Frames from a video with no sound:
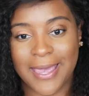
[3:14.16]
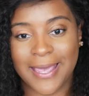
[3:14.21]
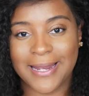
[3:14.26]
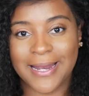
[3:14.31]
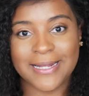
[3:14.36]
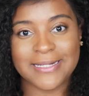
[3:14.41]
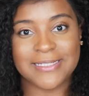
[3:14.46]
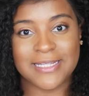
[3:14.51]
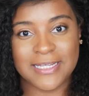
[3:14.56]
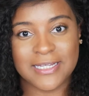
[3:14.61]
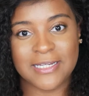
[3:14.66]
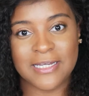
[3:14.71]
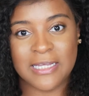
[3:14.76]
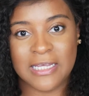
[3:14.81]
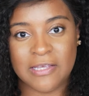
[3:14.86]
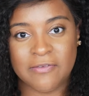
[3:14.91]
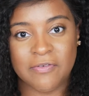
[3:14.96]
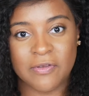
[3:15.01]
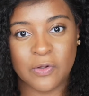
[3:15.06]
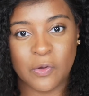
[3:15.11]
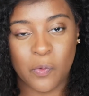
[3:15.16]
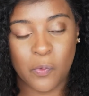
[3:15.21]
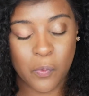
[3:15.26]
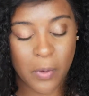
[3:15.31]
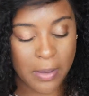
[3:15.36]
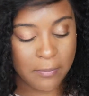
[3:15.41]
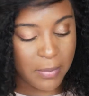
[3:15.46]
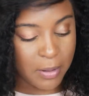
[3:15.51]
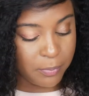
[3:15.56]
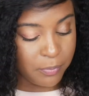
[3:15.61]
and I didn't even
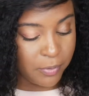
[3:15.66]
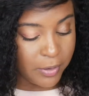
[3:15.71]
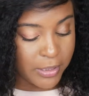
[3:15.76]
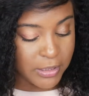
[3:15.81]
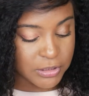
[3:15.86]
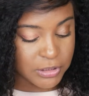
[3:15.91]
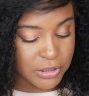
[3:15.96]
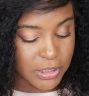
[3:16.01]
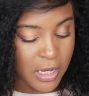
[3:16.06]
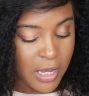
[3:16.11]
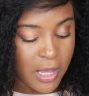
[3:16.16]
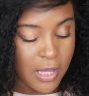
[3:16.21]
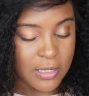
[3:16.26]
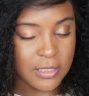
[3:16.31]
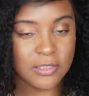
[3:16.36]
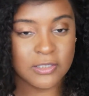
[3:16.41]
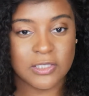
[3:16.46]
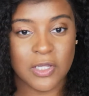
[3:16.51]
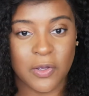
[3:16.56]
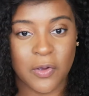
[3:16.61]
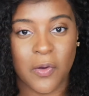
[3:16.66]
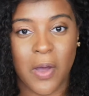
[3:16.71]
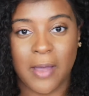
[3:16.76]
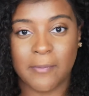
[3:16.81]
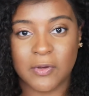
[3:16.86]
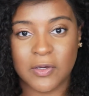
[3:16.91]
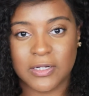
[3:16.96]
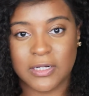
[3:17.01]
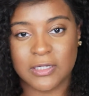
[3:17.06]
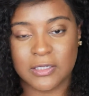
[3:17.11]
wet my brush. So
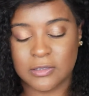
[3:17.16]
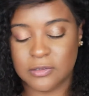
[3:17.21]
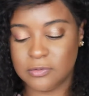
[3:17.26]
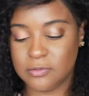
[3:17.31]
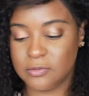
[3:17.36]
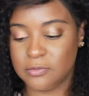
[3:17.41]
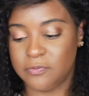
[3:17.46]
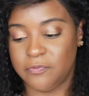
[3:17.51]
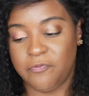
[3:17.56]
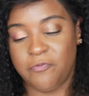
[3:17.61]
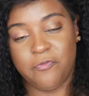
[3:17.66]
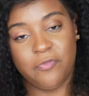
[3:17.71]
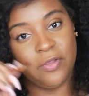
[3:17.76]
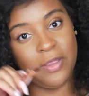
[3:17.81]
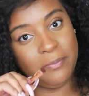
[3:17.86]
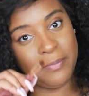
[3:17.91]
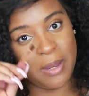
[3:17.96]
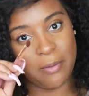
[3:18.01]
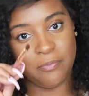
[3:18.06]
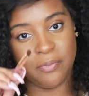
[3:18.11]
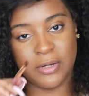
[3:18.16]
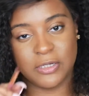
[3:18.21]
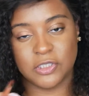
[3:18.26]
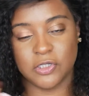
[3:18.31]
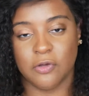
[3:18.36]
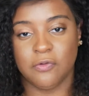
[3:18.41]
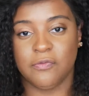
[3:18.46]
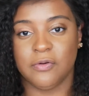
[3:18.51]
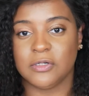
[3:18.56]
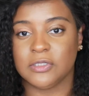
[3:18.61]
I'm gonna flip my brush
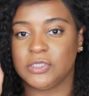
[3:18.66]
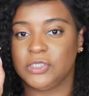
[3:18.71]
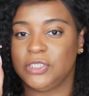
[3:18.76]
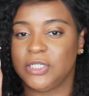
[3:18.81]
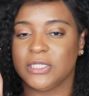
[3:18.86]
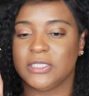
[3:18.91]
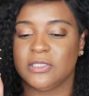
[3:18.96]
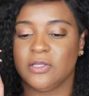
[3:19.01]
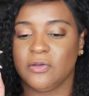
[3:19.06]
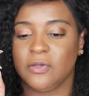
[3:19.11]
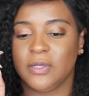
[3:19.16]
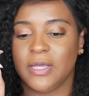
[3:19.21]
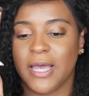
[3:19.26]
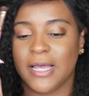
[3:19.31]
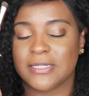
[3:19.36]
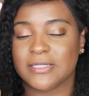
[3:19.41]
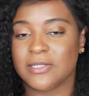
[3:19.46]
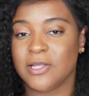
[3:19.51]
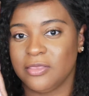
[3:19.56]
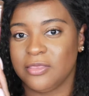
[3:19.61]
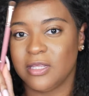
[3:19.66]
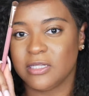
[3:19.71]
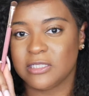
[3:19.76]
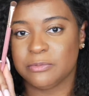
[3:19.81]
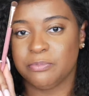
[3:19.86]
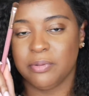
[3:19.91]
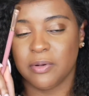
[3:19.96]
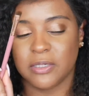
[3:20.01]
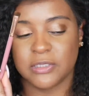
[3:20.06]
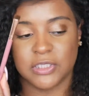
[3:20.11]
over just so you guys know this
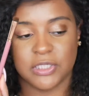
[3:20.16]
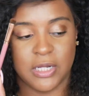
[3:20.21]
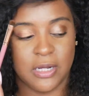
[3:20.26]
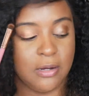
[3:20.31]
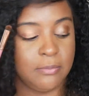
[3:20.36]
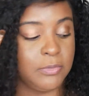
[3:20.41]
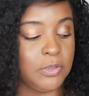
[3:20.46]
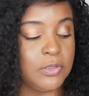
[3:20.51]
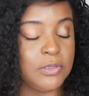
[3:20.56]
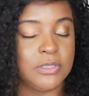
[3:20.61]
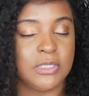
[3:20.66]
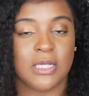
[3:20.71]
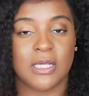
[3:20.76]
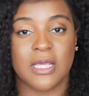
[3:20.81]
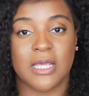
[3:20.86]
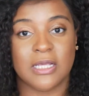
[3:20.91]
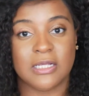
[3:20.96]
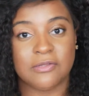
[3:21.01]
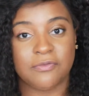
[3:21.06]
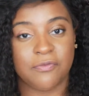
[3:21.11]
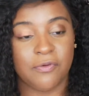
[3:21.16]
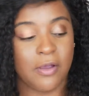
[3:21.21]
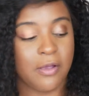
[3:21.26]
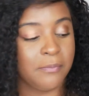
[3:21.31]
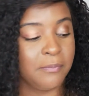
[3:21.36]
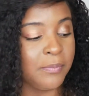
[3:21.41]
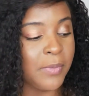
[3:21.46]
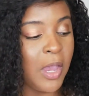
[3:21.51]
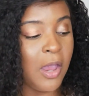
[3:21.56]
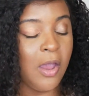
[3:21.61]
brush that I'm using is
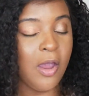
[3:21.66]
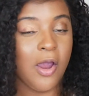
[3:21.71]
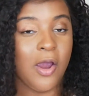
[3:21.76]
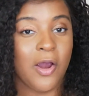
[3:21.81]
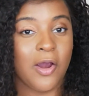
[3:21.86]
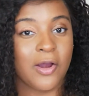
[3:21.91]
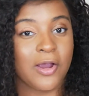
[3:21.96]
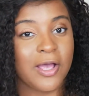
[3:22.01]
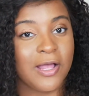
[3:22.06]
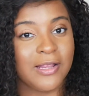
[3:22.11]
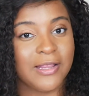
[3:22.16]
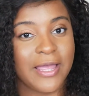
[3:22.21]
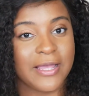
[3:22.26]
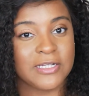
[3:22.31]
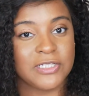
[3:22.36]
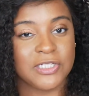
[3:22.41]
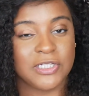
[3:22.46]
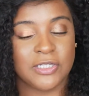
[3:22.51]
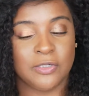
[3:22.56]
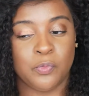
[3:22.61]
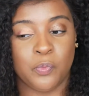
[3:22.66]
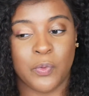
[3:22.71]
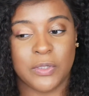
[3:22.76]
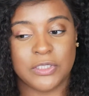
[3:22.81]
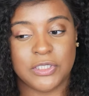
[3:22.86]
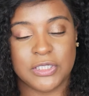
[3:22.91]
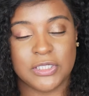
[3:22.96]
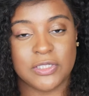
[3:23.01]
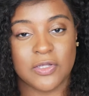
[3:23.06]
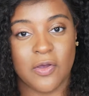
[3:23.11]
from her collection,
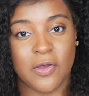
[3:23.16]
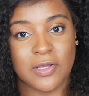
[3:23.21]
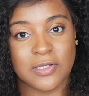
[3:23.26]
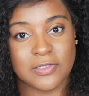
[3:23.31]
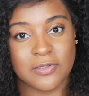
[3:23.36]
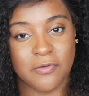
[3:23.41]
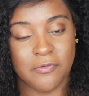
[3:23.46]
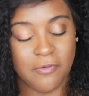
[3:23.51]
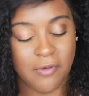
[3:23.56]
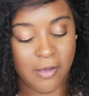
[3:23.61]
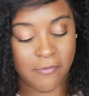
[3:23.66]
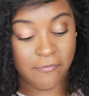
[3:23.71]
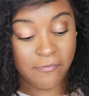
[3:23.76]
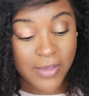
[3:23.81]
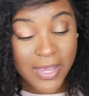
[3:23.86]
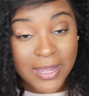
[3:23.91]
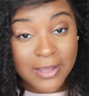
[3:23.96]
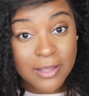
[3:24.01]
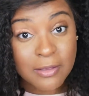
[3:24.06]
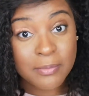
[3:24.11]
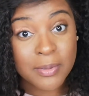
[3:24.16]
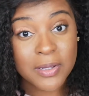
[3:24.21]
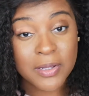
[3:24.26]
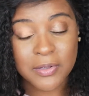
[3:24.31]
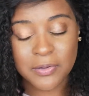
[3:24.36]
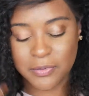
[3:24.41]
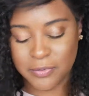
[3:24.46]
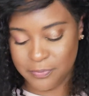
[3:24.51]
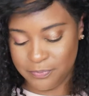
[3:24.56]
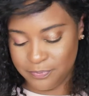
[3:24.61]
which is also
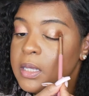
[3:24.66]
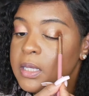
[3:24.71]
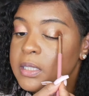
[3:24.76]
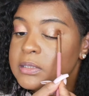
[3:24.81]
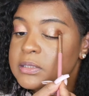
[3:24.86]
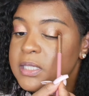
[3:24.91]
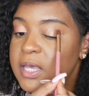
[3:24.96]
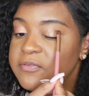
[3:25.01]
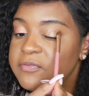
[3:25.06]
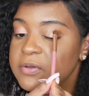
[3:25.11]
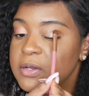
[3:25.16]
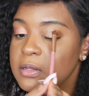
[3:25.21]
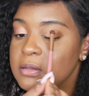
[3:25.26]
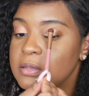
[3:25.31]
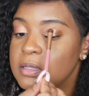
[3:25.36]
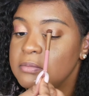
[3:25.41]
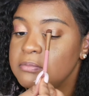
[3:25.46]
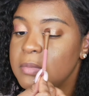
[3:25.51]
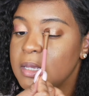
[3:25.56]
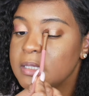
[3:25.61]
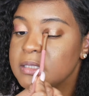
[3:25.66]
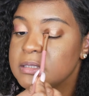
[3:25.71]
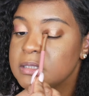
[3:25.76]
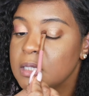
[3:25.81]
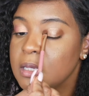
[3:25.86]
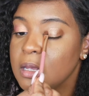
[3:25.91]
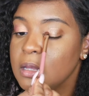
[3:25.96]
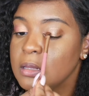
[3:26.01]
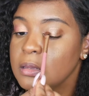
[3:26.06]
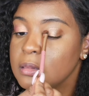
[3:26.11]
available. It definitely makes
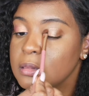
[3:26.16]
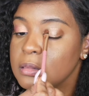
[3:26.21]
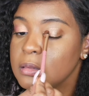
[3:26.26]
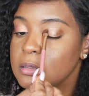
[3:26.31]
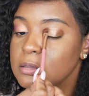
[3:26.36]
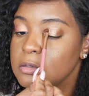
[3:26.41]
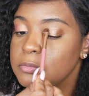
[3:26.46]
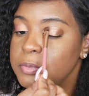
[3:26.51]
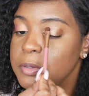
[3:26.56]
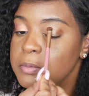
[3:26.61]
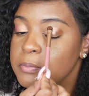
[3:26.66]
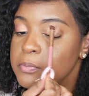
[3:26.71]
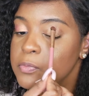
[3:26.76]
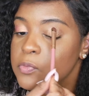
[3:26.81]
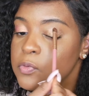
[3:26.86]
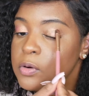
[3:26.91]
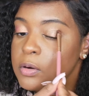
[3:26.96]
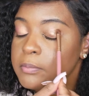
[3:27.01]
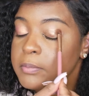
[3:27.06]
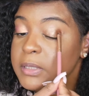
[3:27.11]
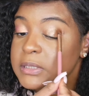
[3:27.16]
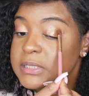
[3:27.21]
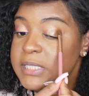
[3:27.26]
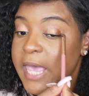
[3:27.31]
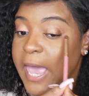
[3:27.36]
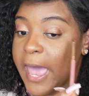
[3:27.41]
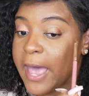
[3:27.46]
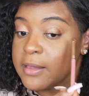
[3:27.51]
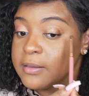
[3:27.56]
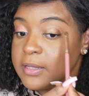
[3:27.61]
it a little bit more
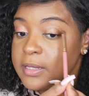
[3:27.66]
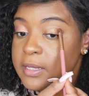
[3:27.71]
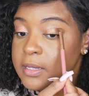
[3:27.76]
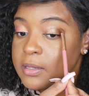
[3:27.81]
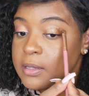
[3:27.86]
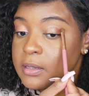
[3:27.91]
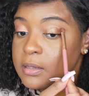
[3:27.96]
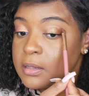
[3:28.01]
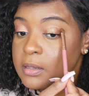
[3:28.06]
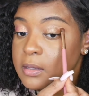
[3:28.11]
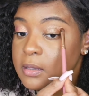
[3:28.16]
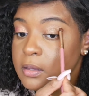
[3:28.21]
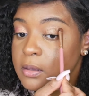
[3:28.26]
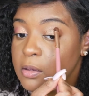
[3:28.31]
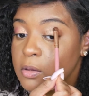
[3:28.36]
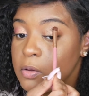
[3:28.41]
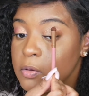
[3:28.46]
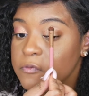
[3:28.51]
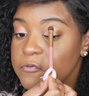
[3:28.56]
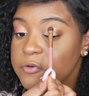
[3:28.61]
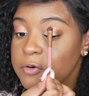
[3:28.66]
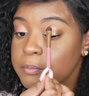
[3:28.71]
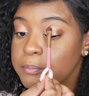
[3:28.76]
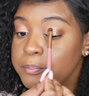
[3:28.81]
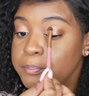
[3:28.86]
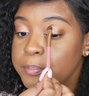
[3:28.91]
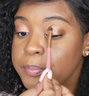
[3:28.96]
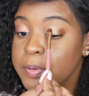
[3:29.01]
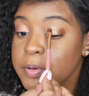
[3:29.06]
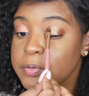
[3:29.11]
metallic for
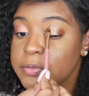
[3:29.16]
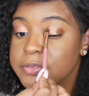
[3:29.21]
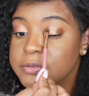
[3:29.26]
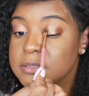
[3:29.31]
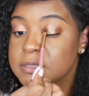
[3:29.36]
both